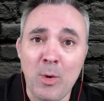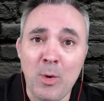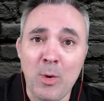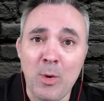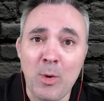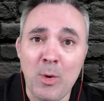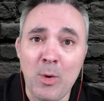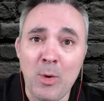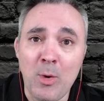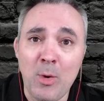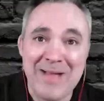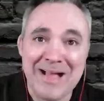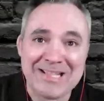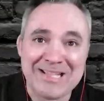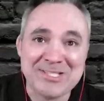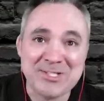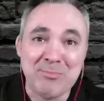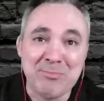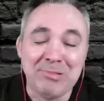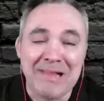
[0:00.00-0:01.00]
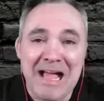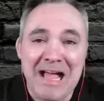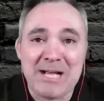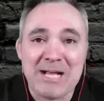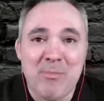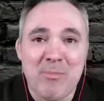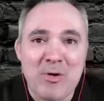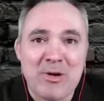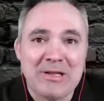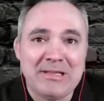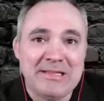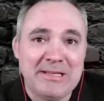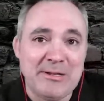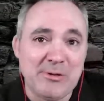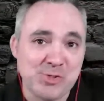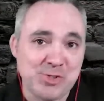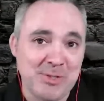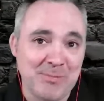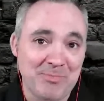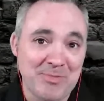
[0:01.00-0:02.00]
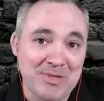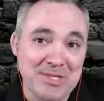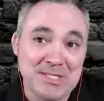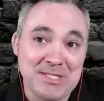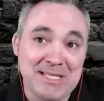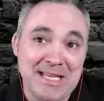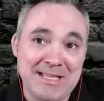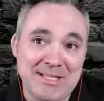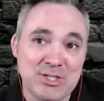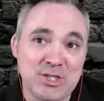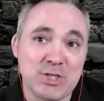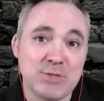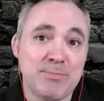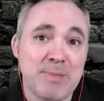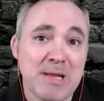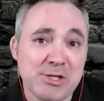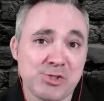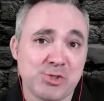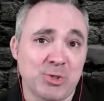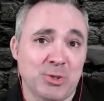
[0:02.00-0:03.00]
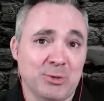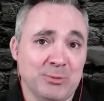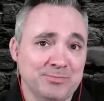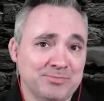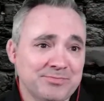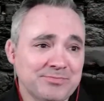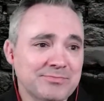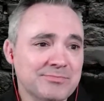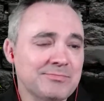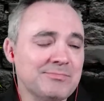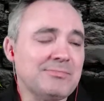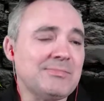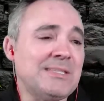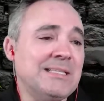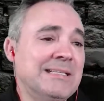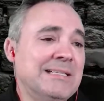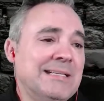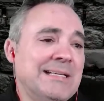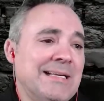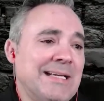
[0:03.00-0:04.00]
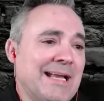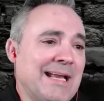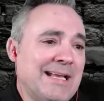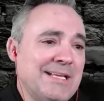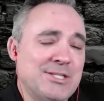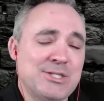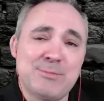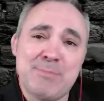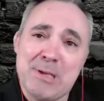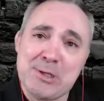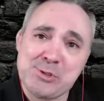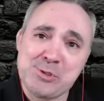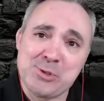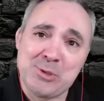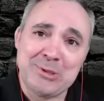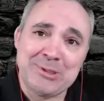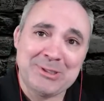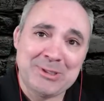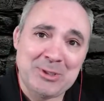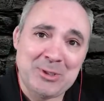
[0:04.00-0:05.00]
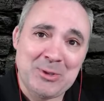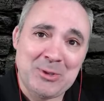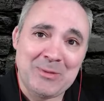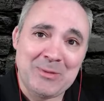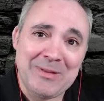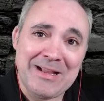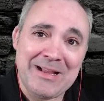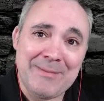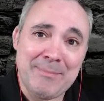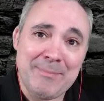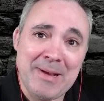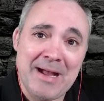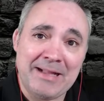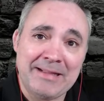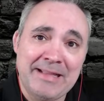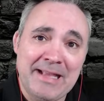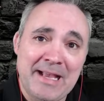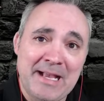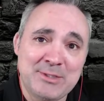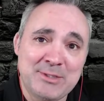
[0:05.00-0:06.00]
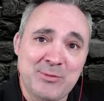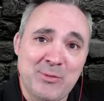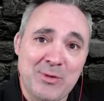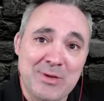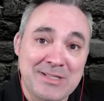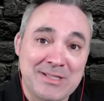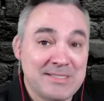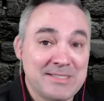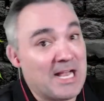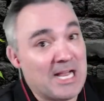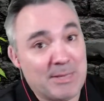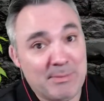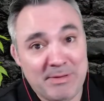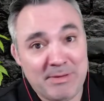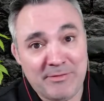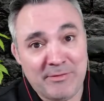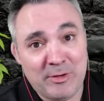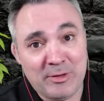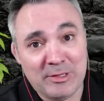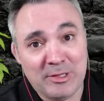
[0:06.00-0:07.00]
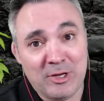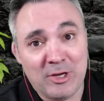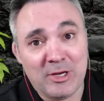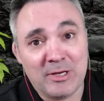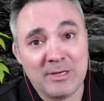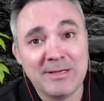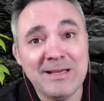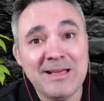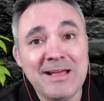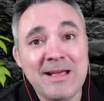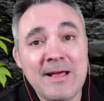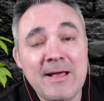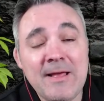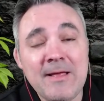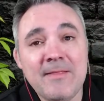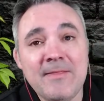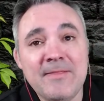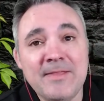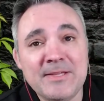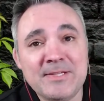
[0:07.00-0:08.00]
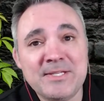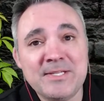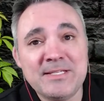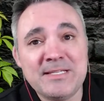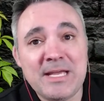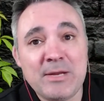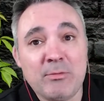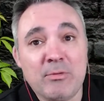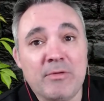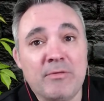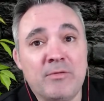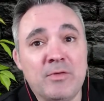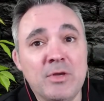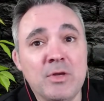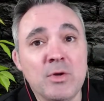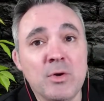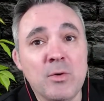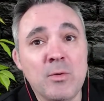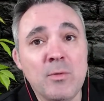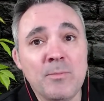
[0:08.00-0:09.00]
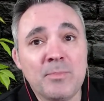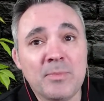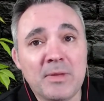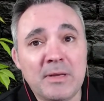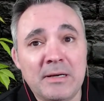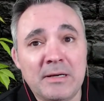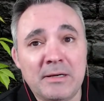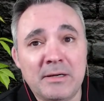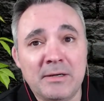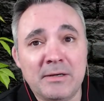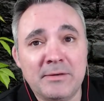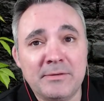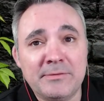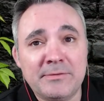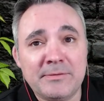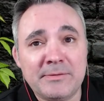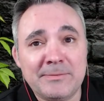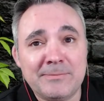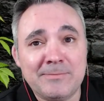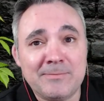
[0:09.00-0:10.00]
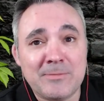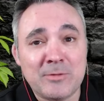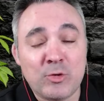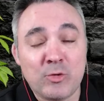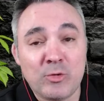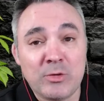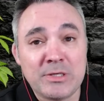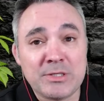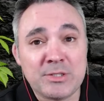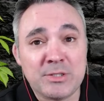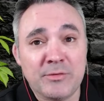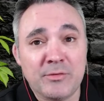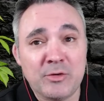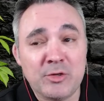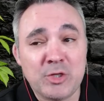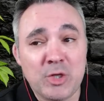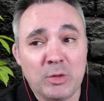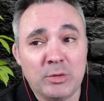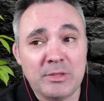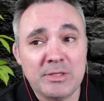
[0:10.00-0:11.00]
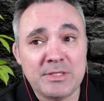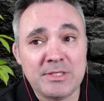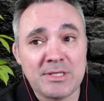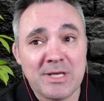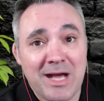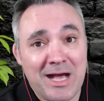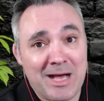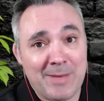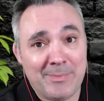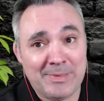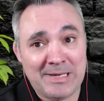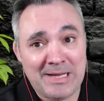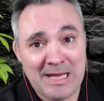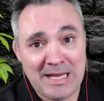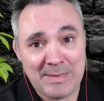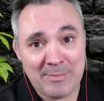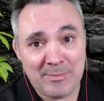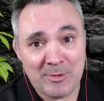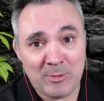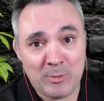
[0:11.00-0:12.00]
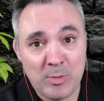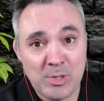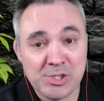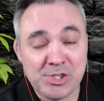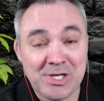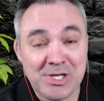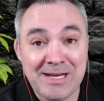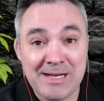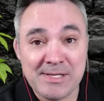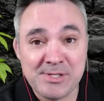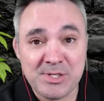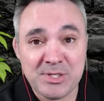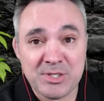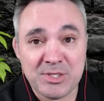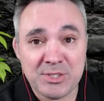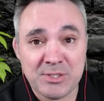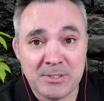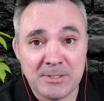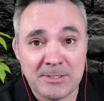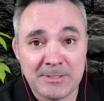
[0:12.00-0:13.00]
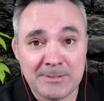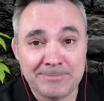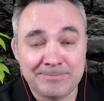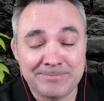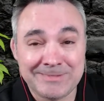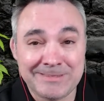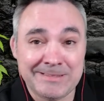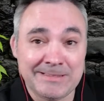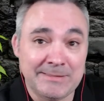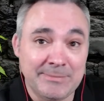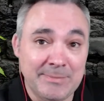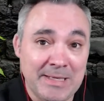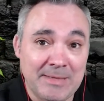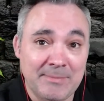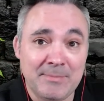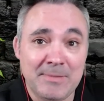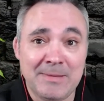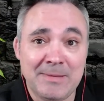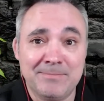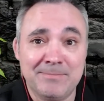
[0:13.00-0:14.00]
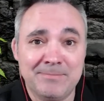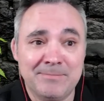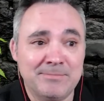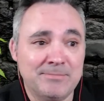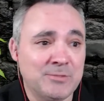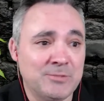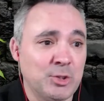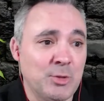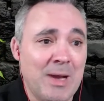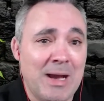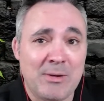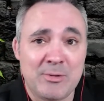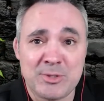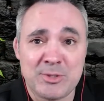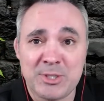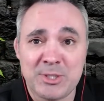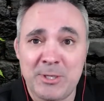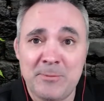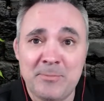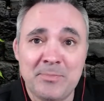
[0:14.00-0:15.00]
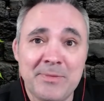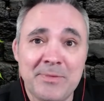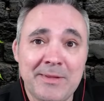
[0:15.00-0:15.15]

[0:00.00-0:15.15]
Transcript: Welcome back to Black Market Leadership. This is a special little podcast for us. It's not going to be very long. This is a review of Christopher Nolan's Oppenheimer, which I just saw about 2 hours ago.